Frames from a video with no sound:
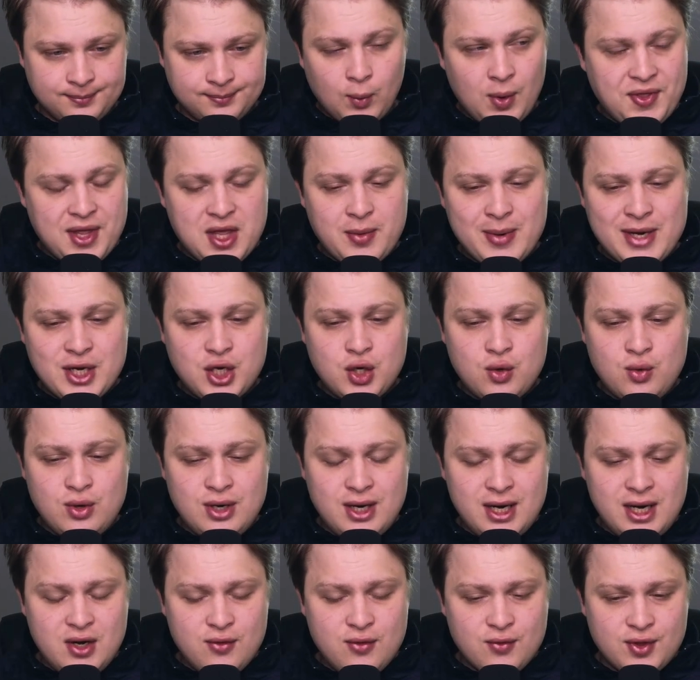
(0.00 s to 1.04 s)
But one thing that we do
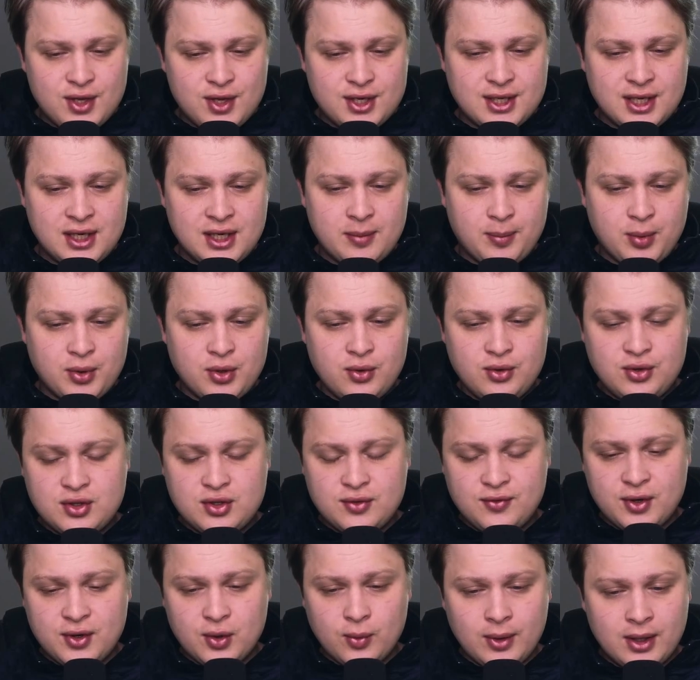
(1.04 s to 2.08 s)
need for this thing to produce
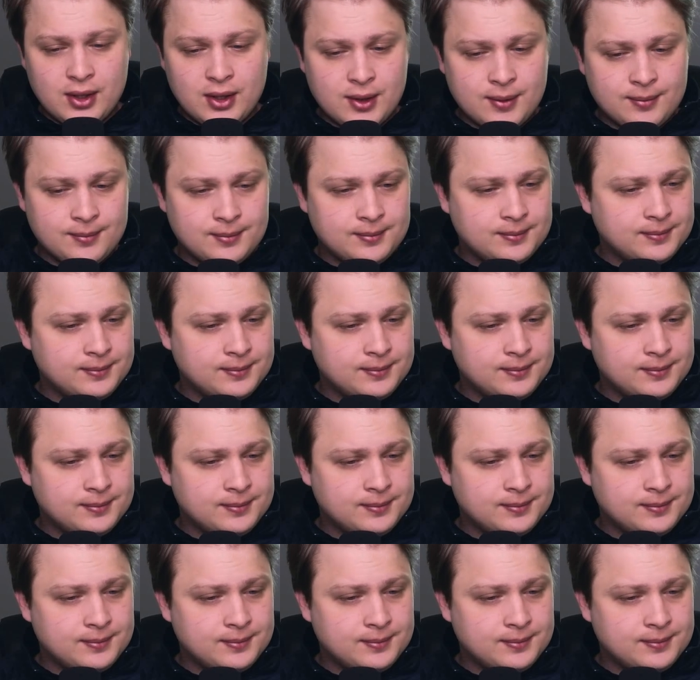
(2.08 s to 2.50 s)
severe weather,